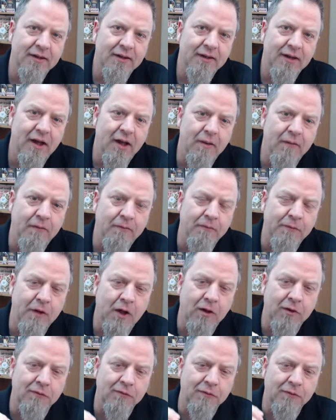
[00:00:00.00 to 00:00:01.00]
of,
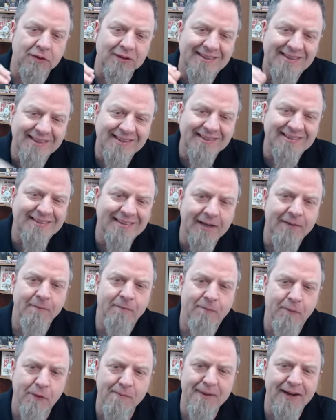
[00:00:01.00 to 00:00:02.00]
of
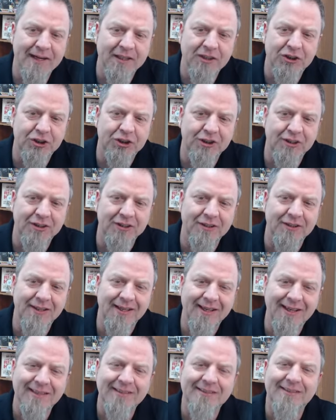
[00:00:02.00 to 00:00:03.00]
disinformation
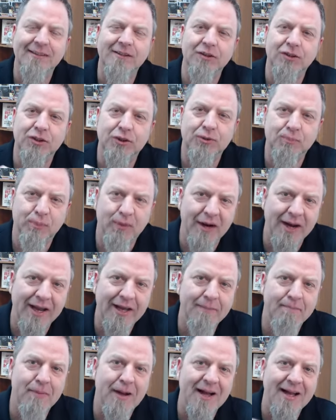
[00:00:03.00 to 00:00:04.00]
isn't
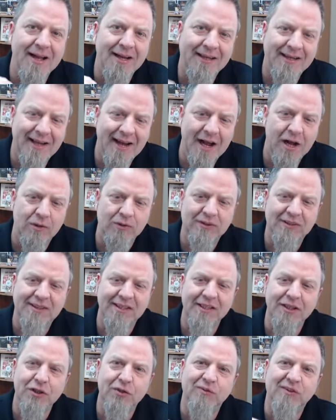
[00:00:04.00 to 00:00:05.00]
spread by accounts
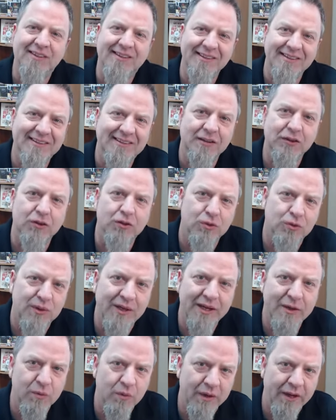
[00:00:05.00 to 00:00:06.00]
that you
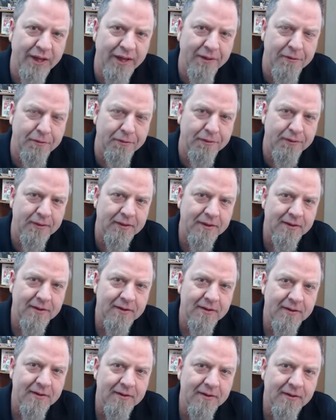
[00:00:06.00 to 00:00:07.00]
disagree with,
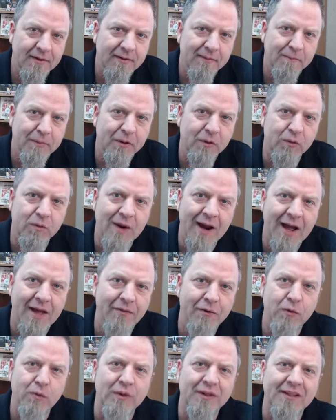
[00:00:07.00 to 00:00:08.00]
but
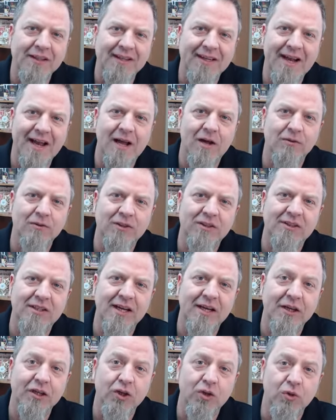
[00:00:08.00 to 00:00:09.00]
rather with accounts
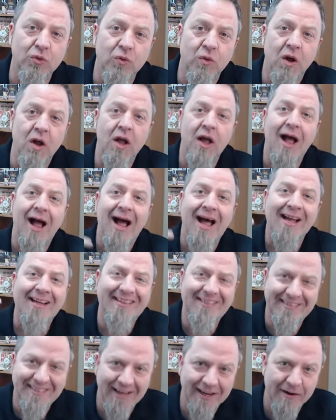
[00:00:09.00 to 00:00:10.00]
that you
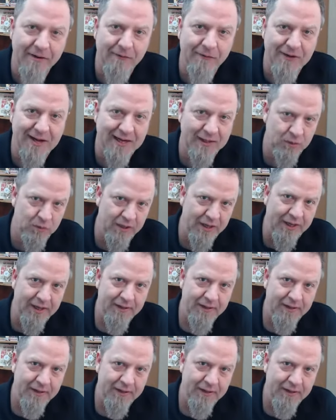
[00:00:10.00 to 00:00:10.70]
identify with.